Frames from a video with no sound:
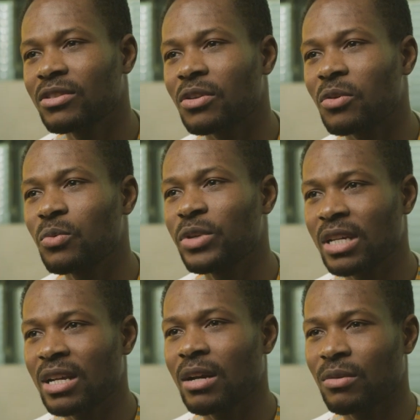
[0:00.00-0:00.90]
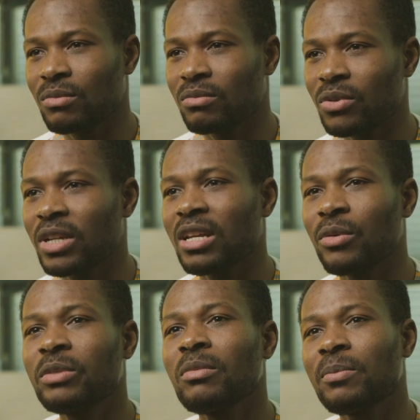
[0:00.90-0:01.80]
so we, have,
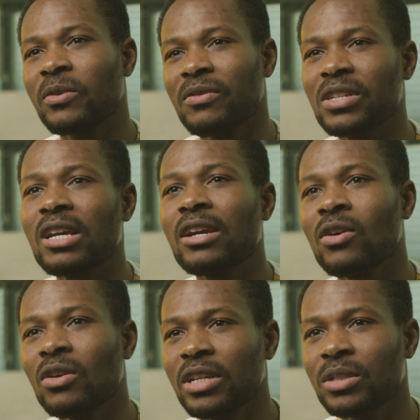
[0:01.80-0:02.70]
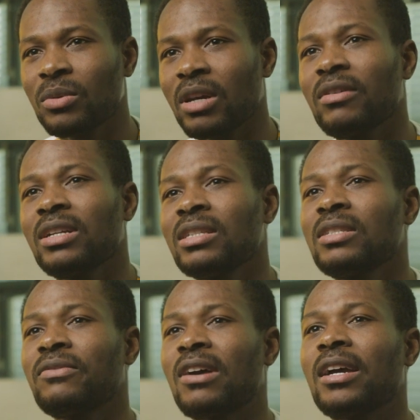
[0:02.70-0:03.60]
together with my professor and colleagues, we have
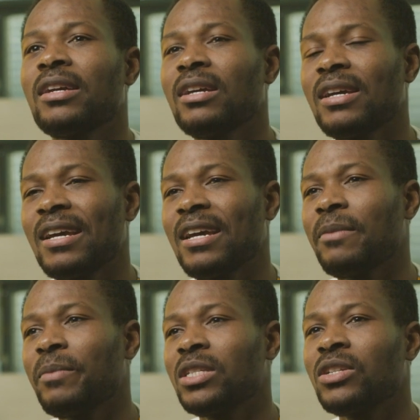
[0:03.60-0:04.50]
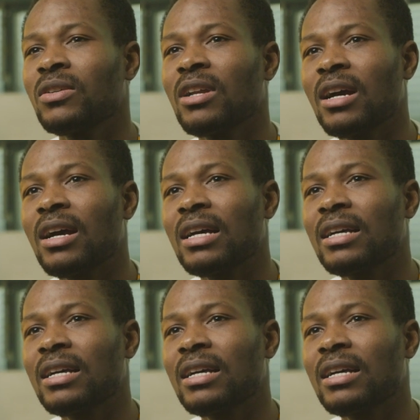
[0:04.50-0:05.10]
identified a particular